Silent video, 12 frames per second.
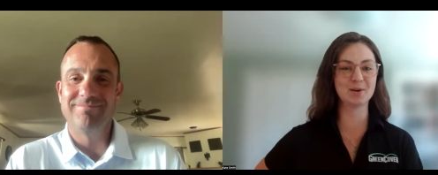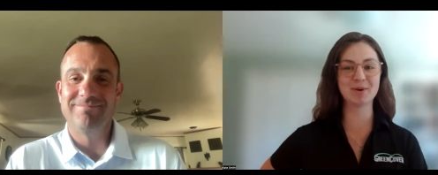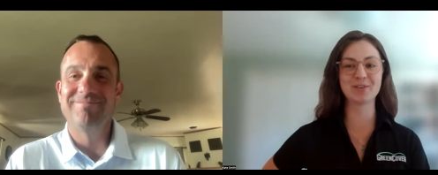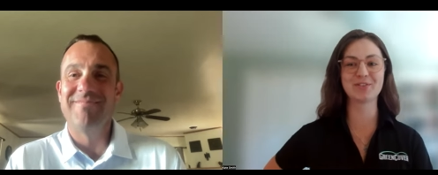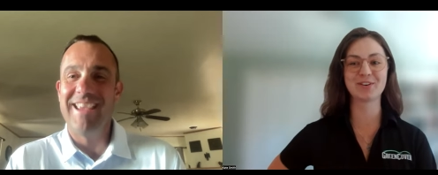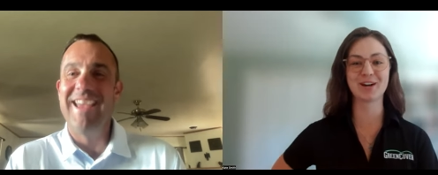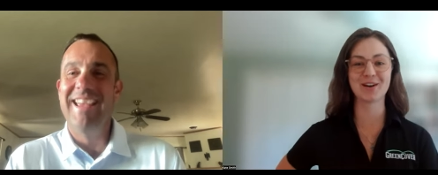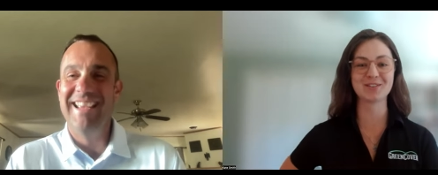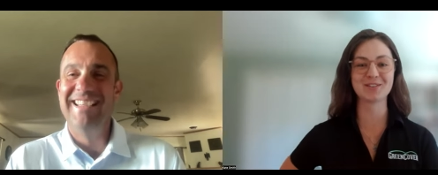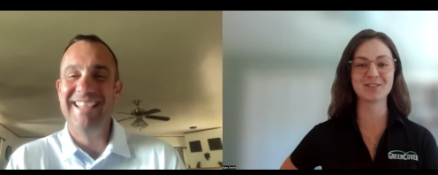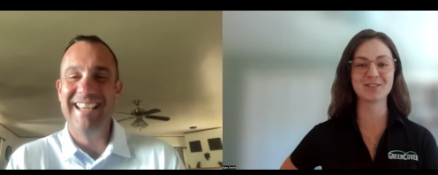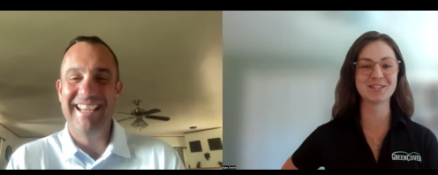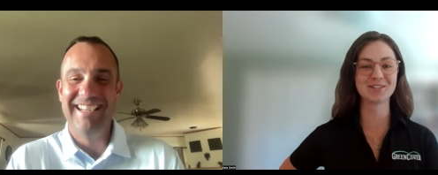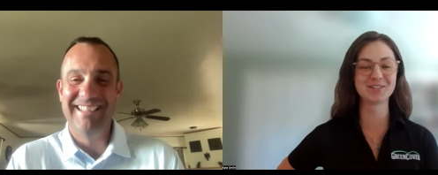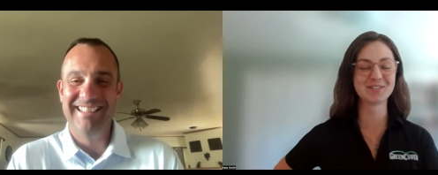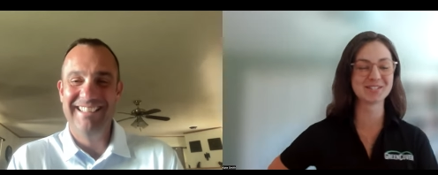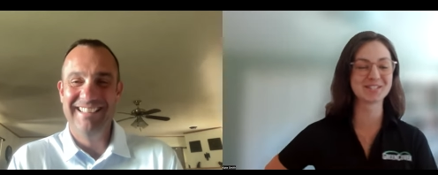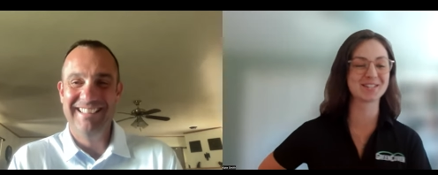Speaker 1: above ground yeah.
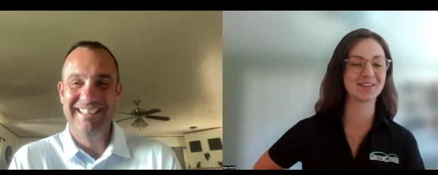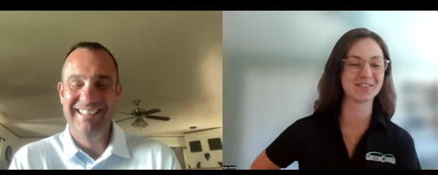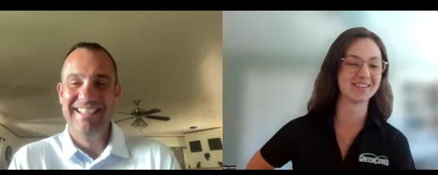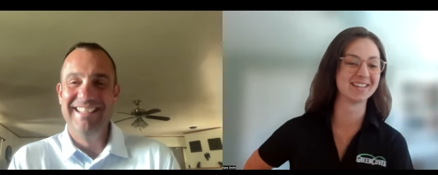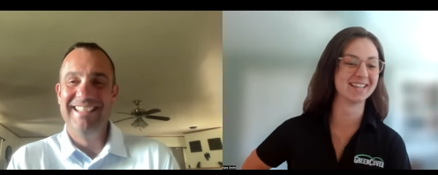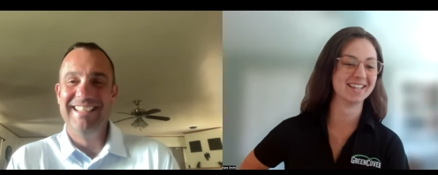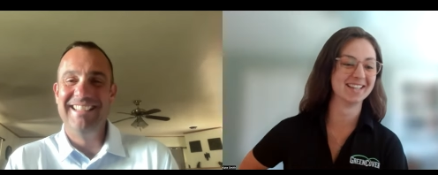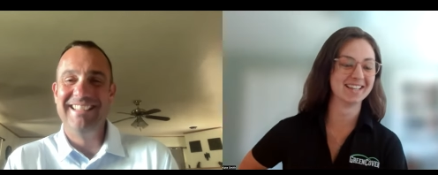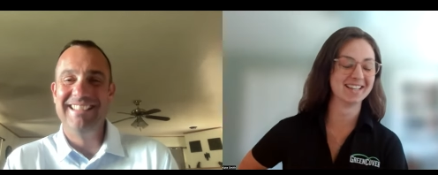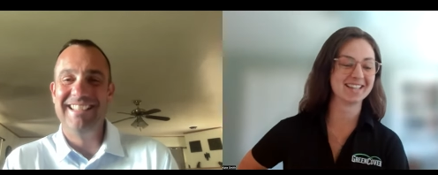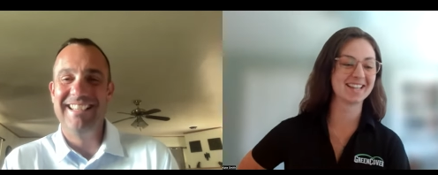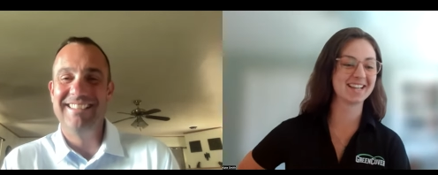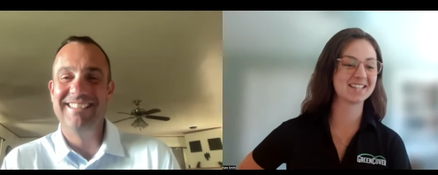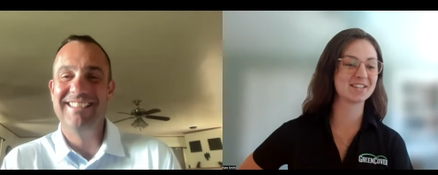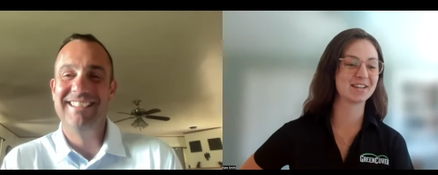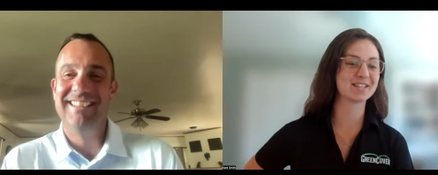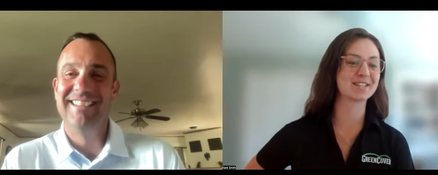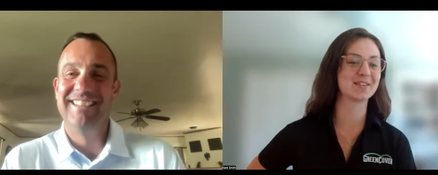too. So that's
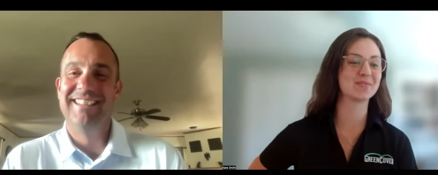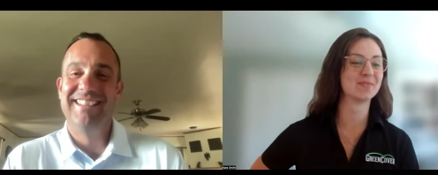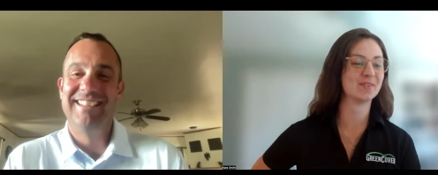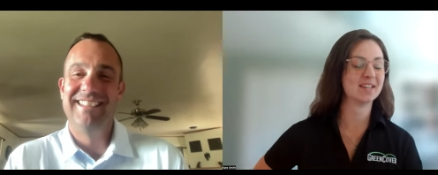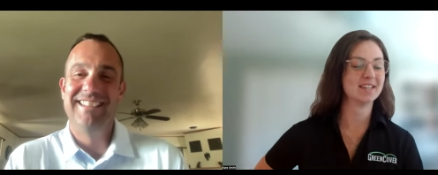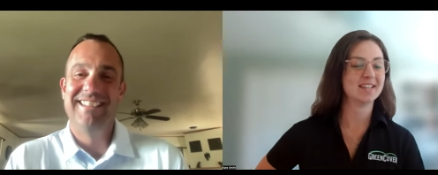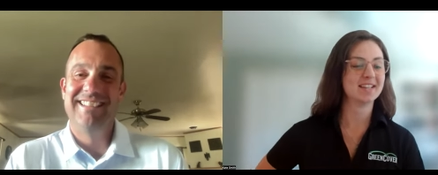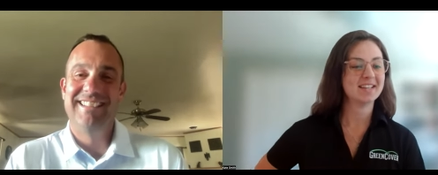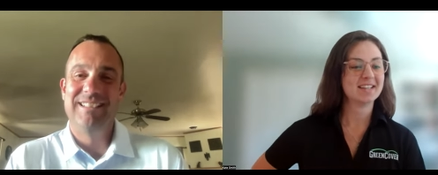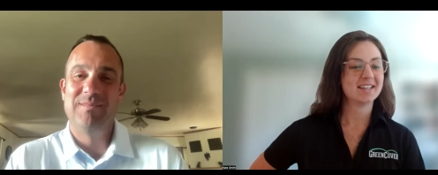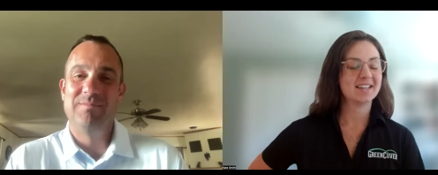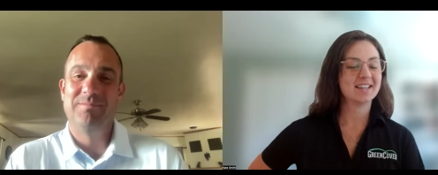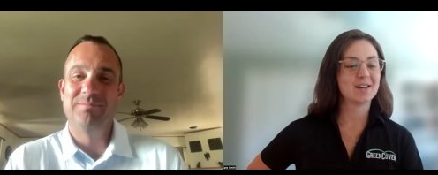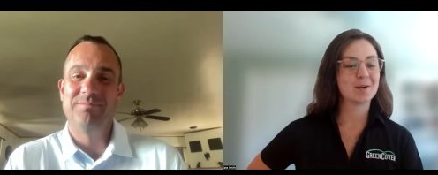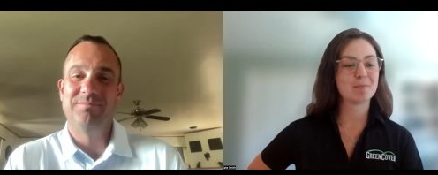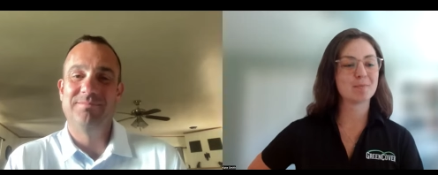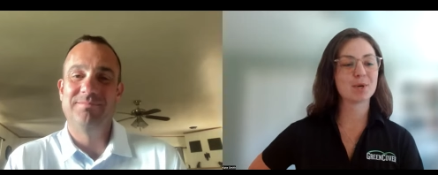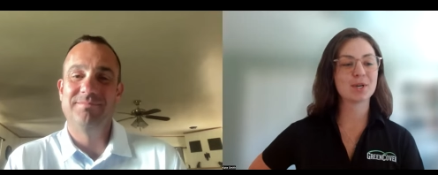awesome. Uh,
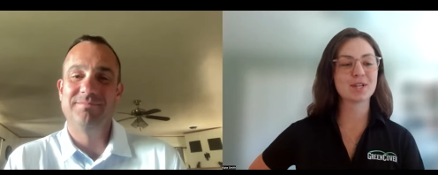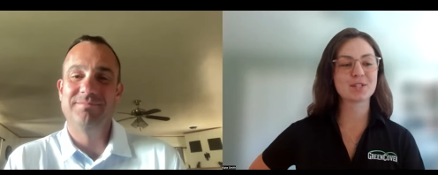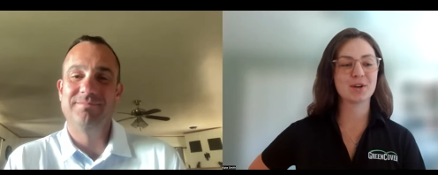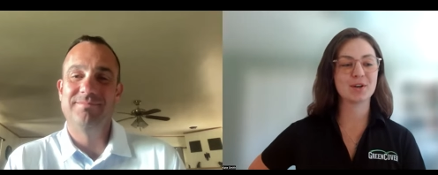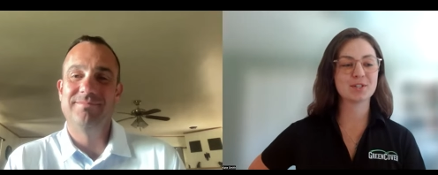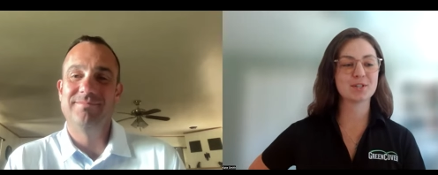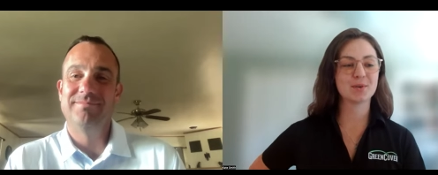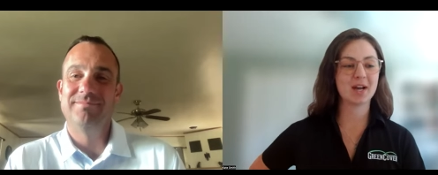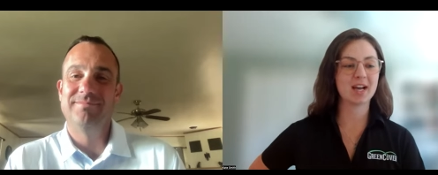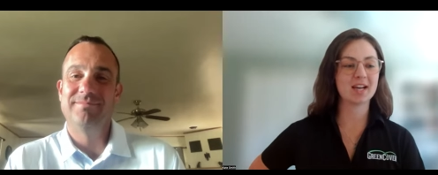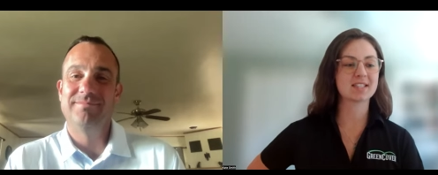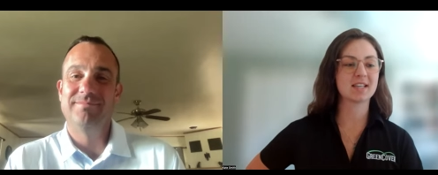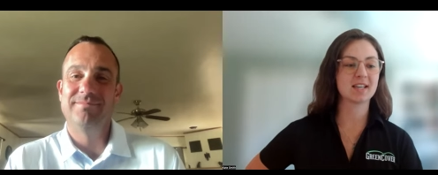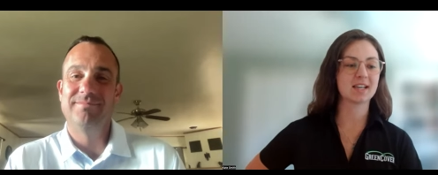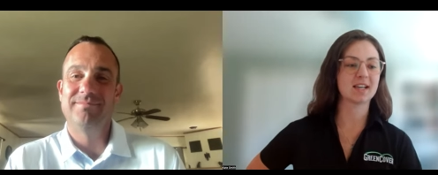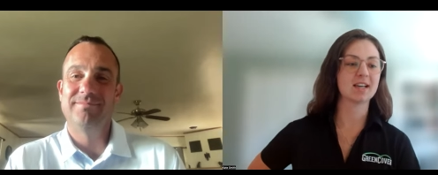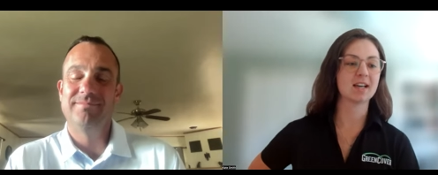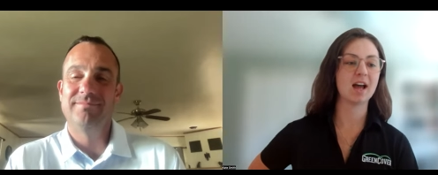Burke is also asking,
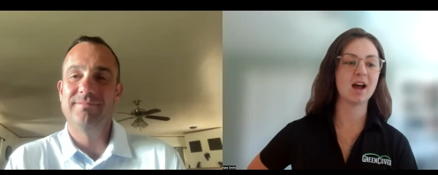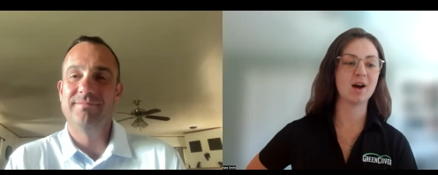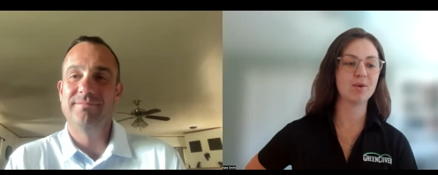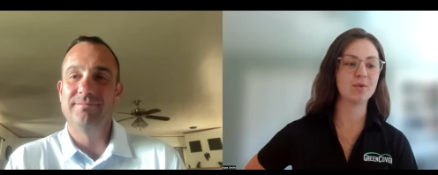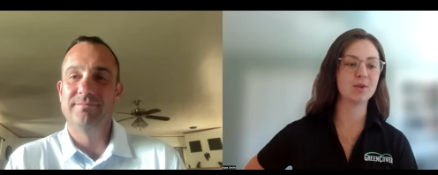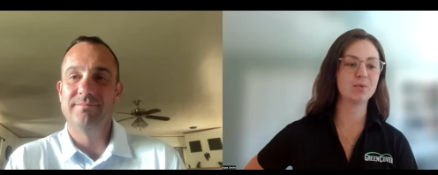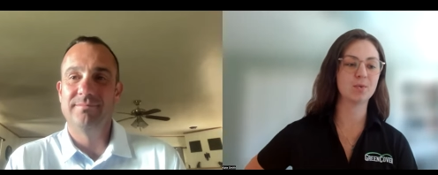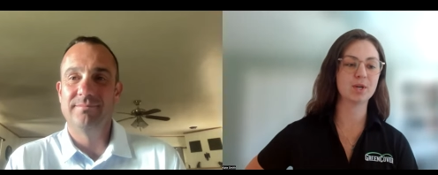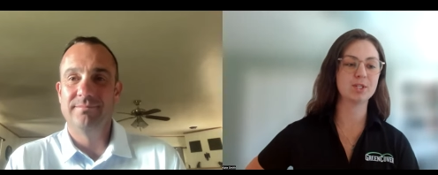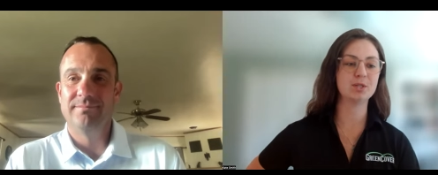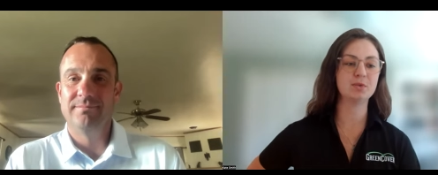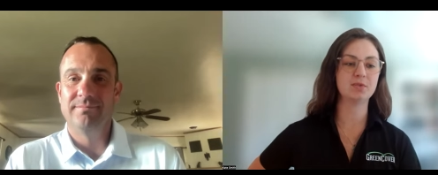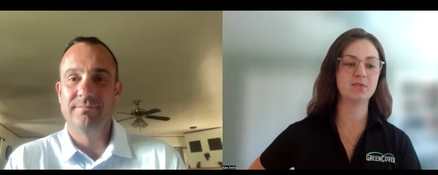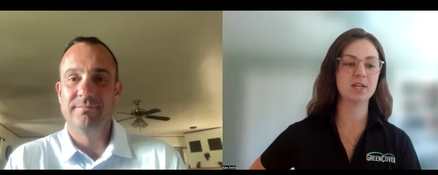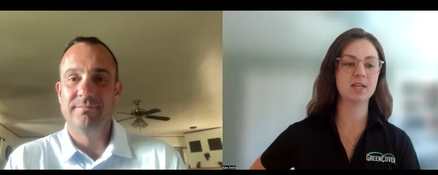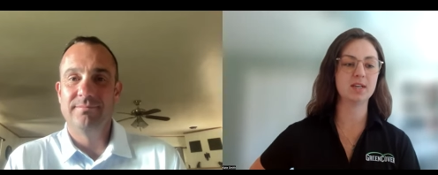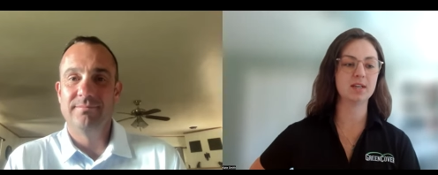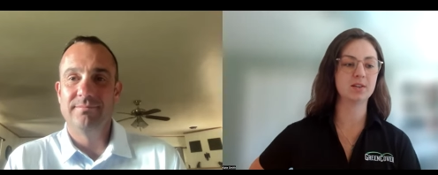how and what do you
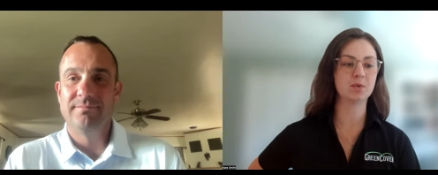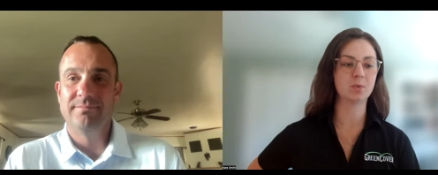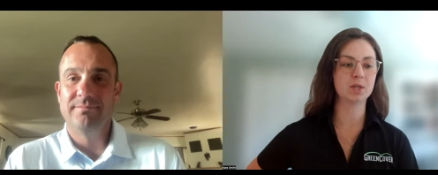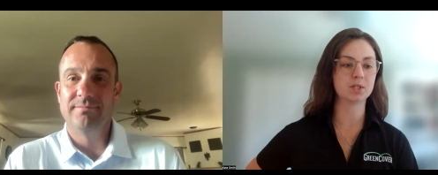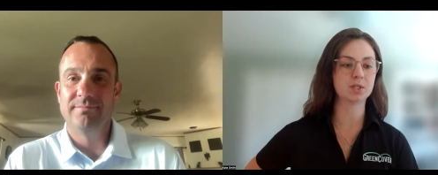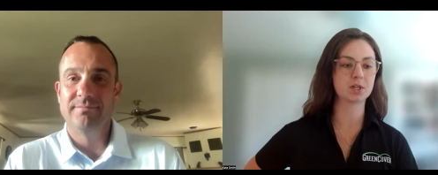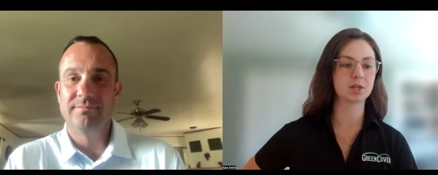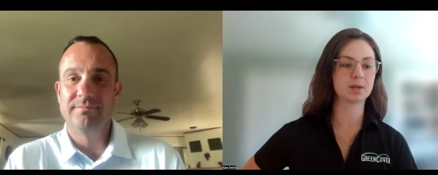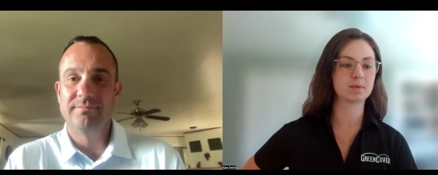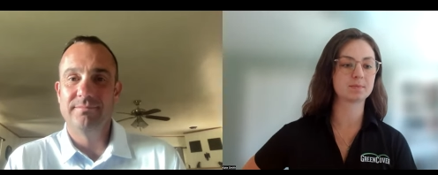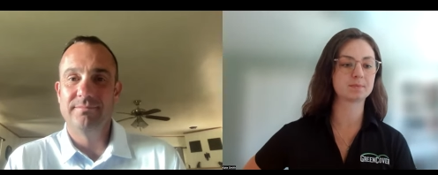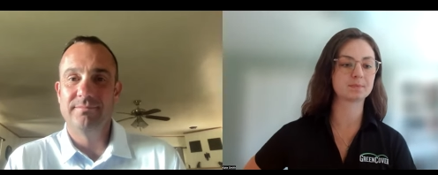feed in the winter?